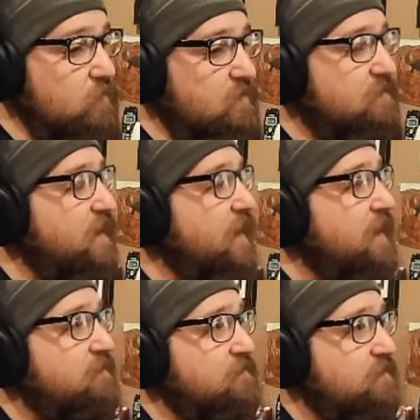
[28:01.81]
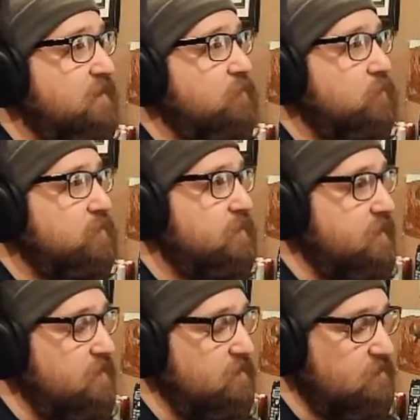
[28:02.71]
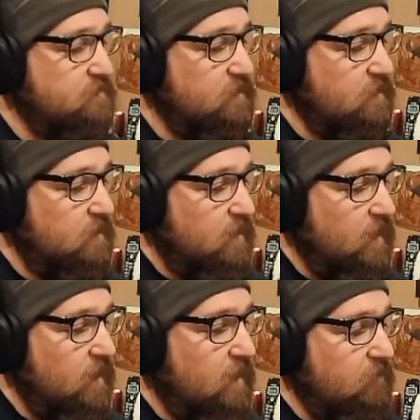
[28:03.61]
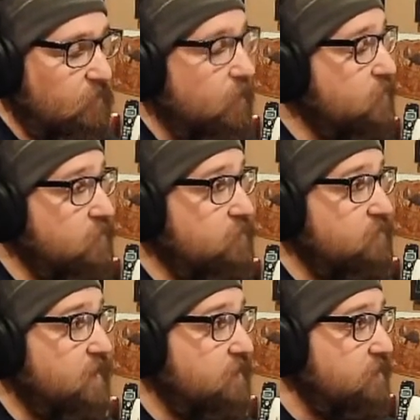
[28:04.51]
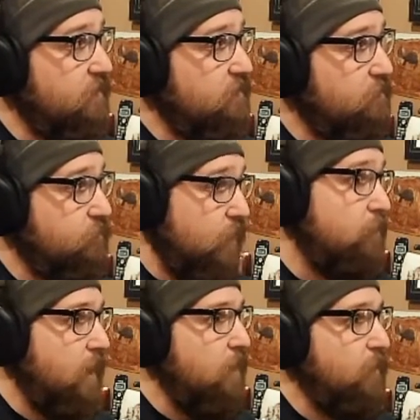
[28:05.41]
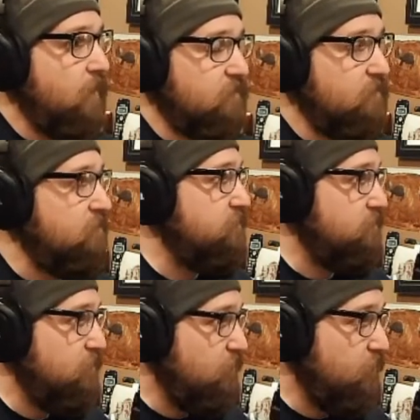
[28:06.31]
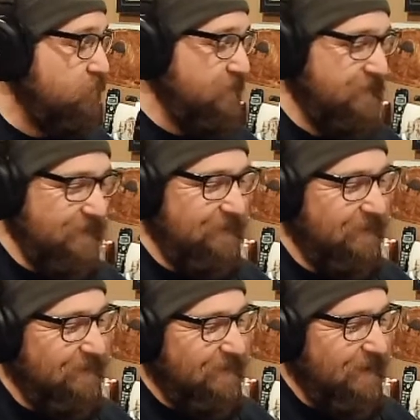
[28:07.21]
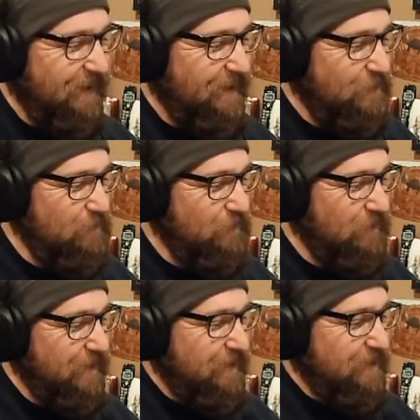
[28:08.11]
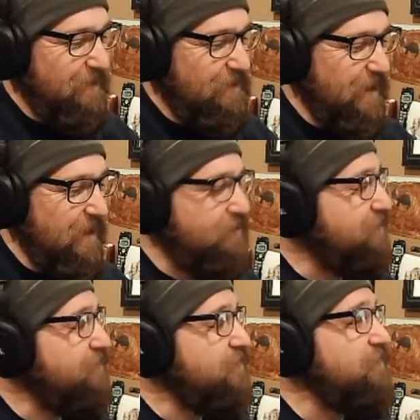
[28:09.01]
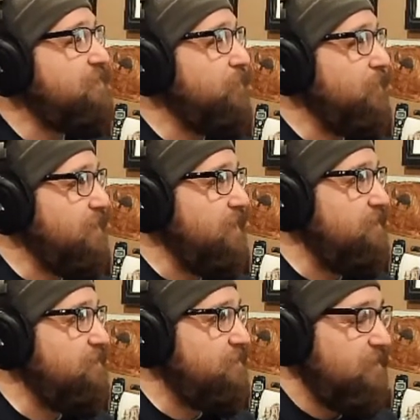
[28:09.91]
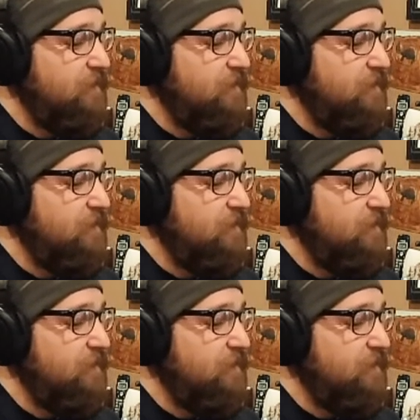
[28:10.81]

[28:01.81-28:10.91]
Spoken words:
as that study released from the newsletter from Bob Hoskins University, as soon as it released,